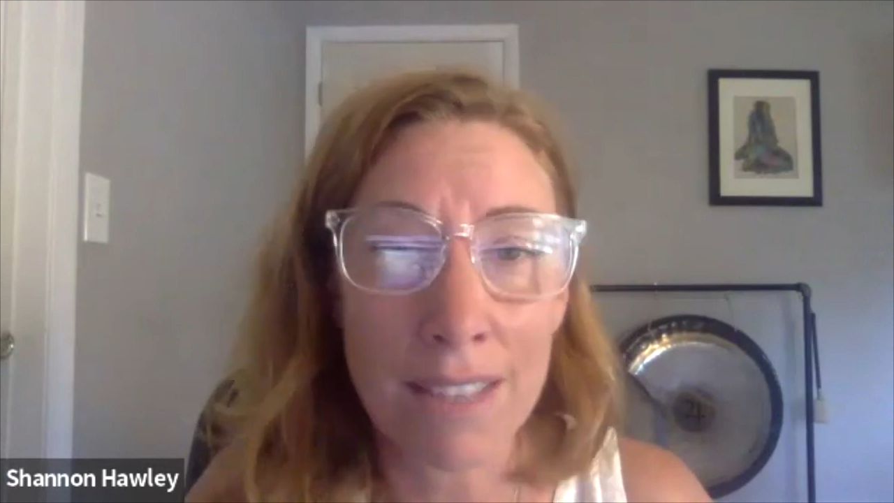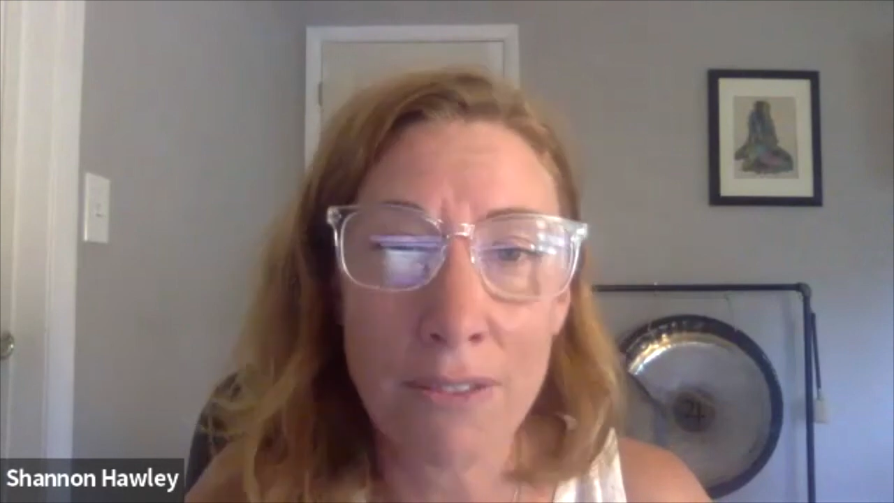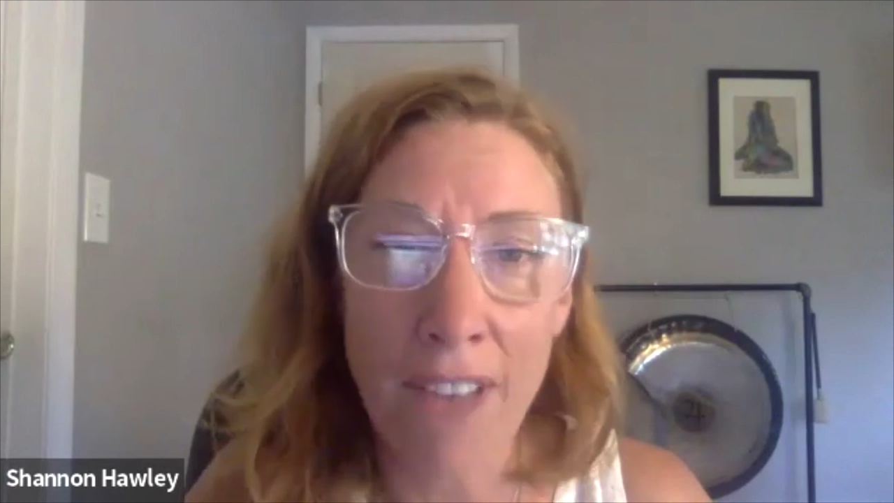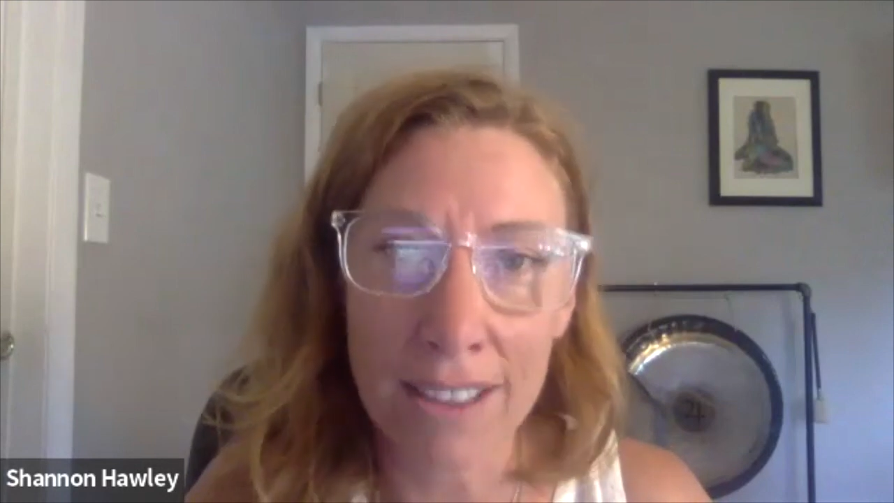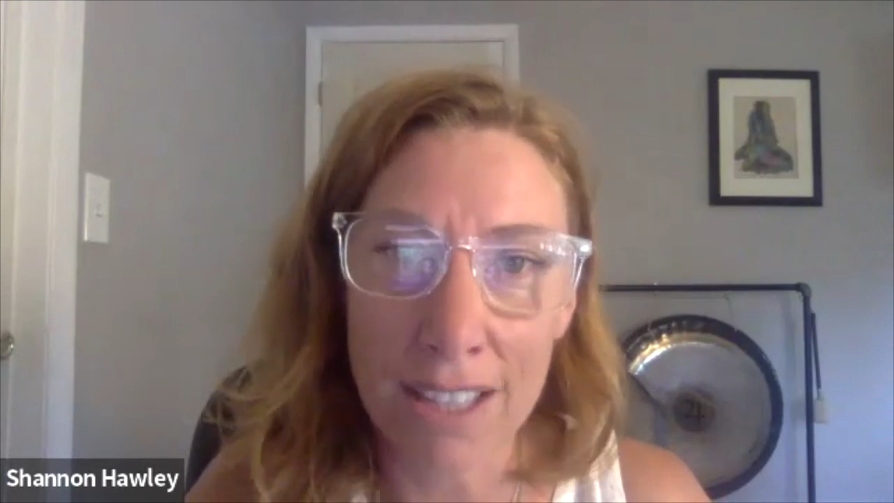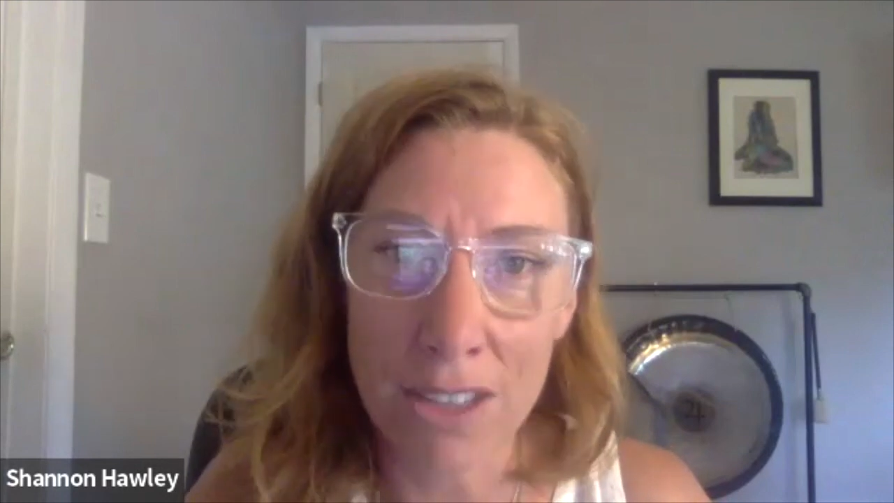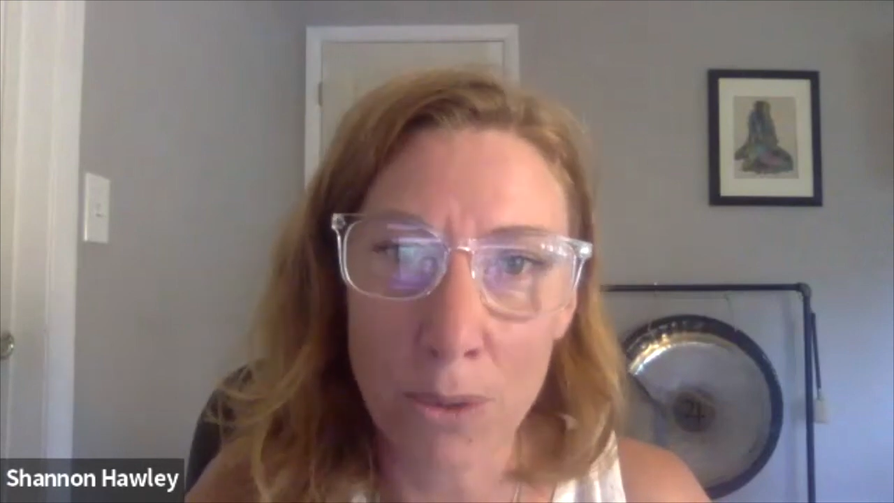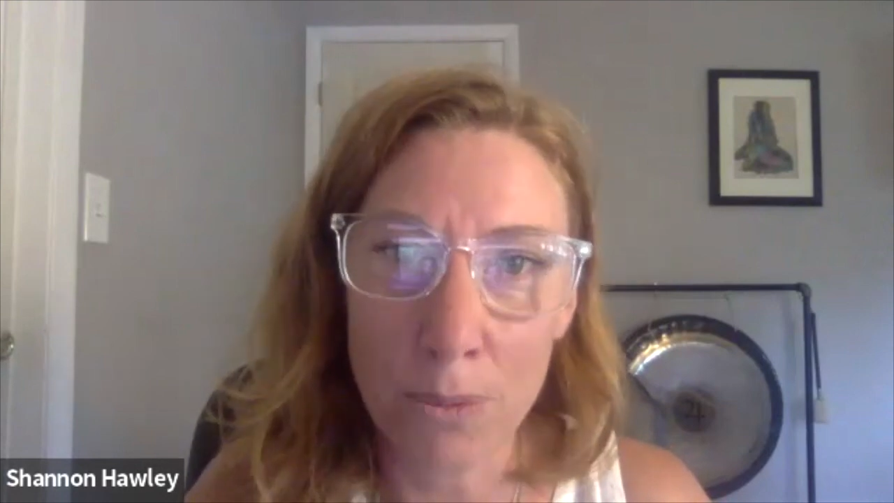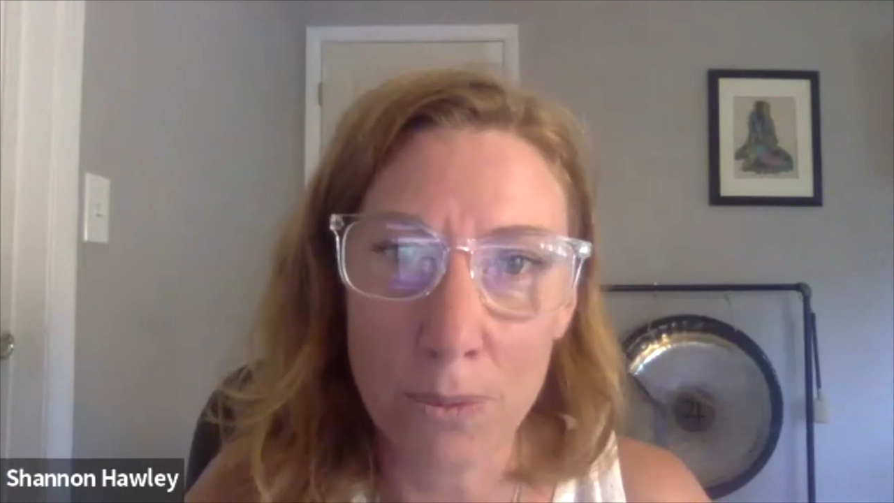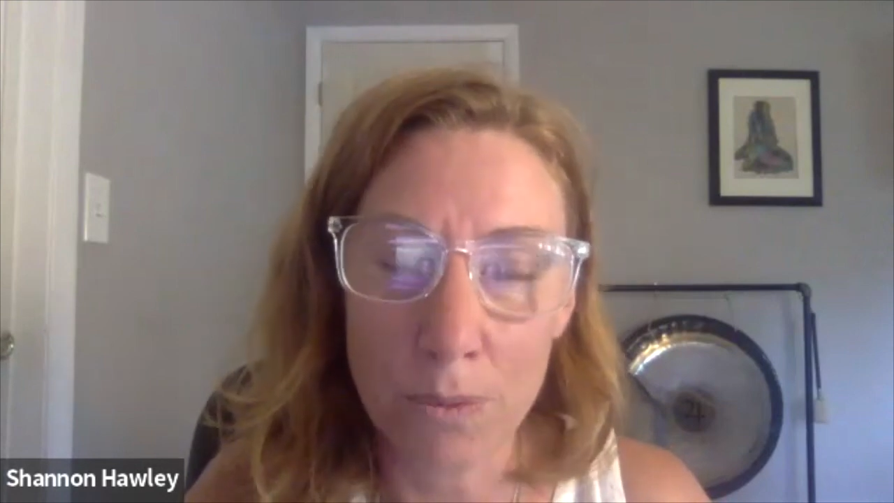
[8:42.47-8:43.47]
fact that
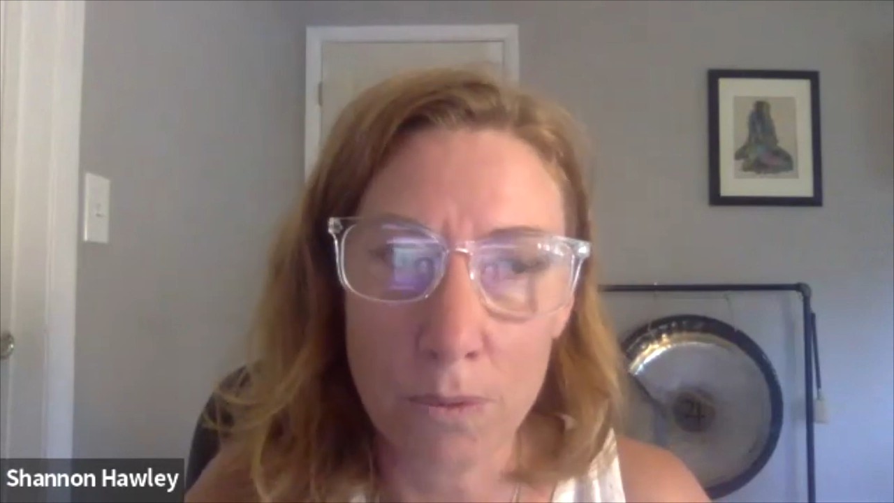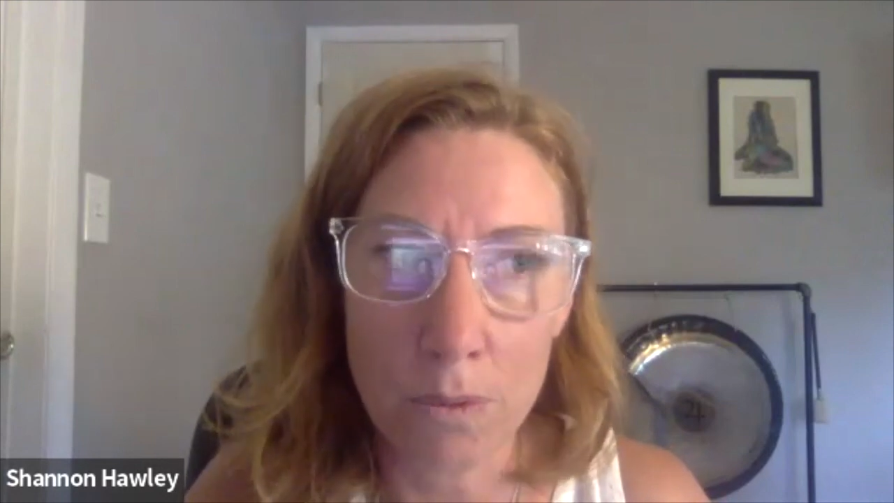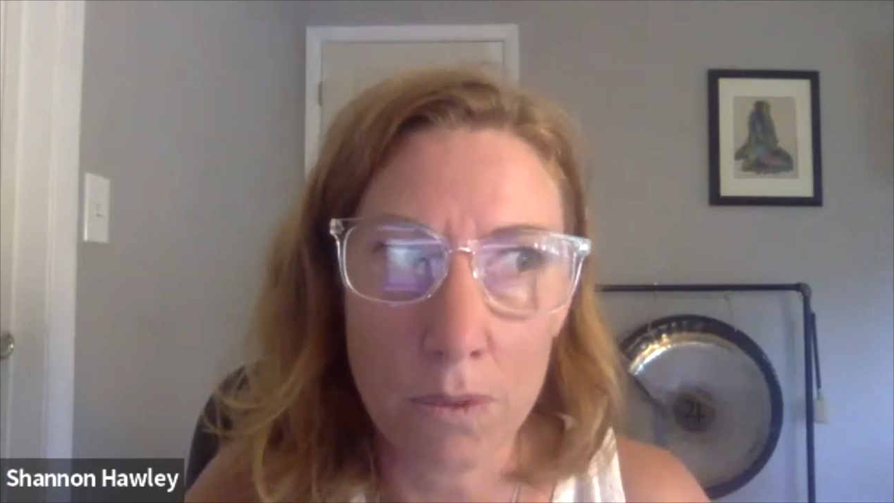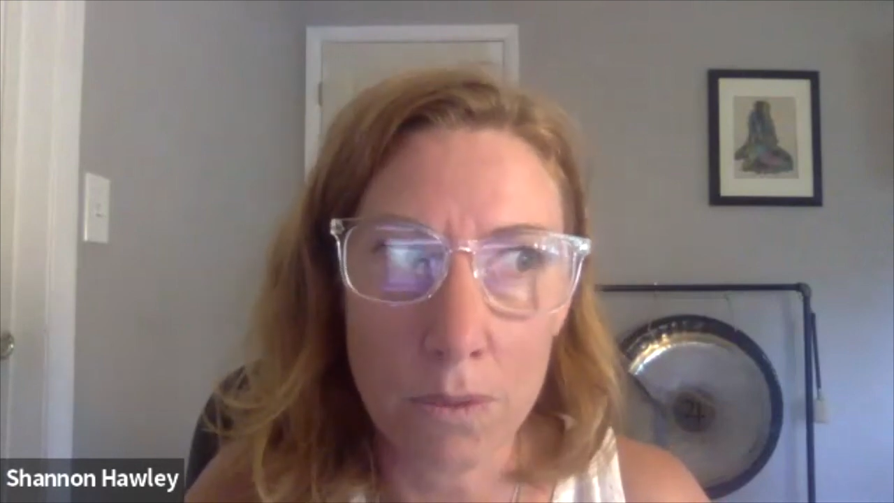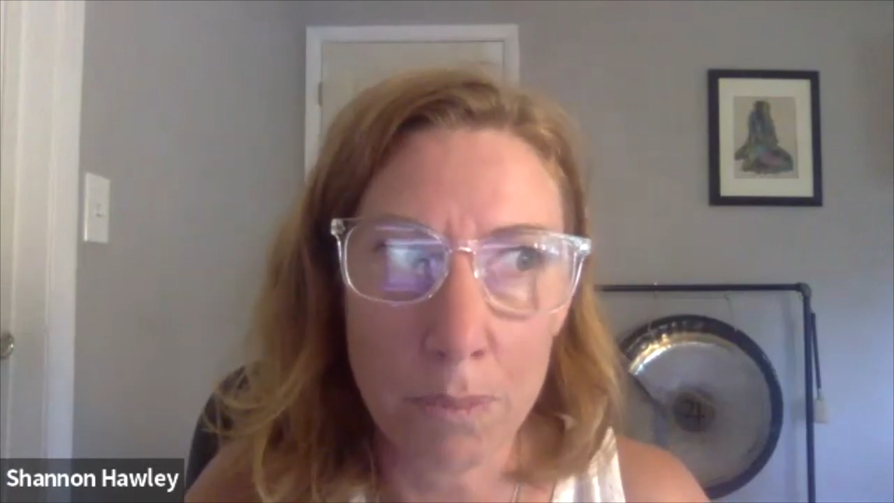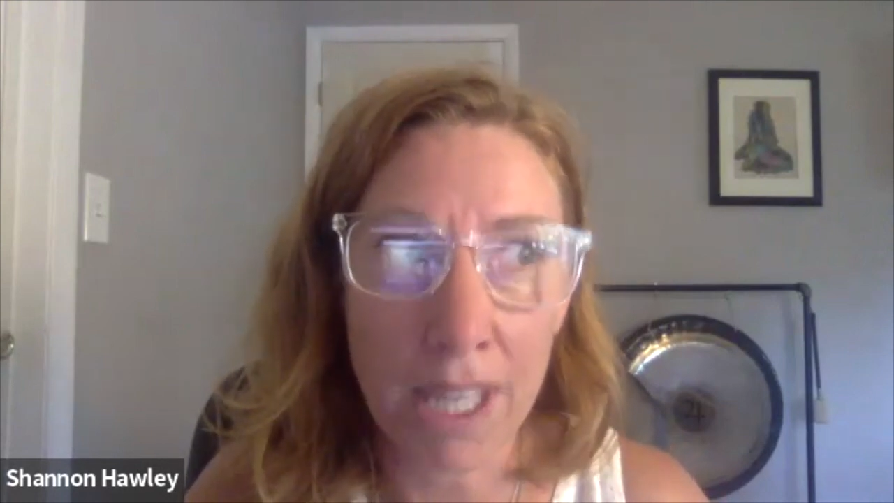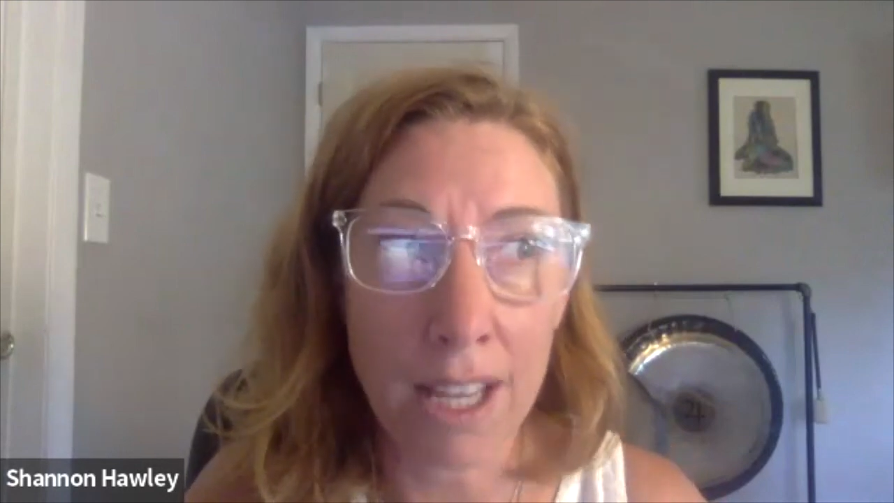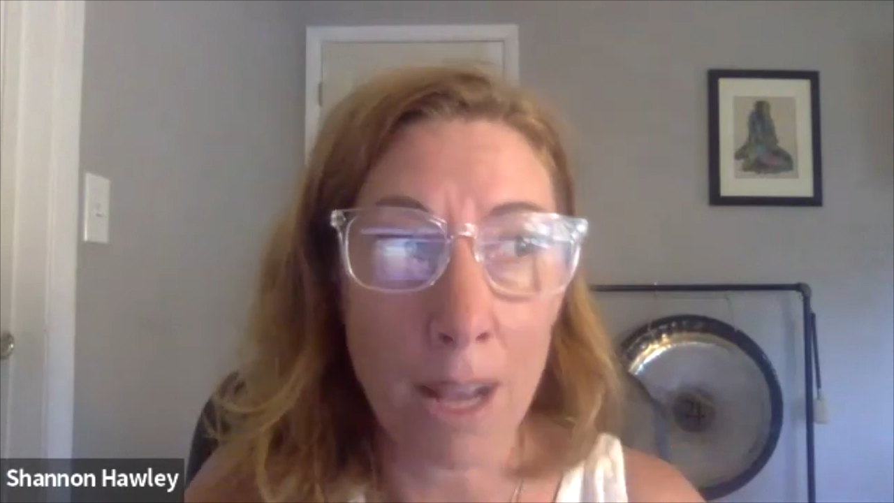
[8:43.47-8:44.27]
you're picking